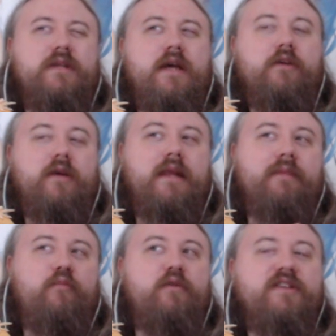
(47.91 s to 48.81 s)
Yeah, you can a
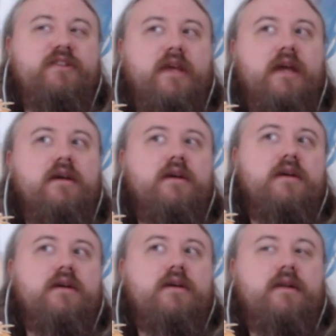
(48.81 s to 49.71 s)
little more risque,
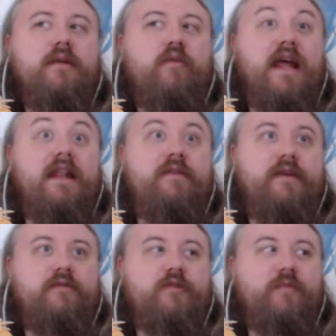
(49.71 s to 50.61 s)
a little more
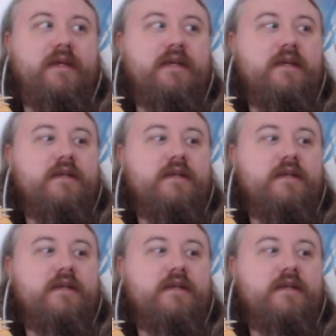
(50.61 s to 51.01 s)
editing, so to speak.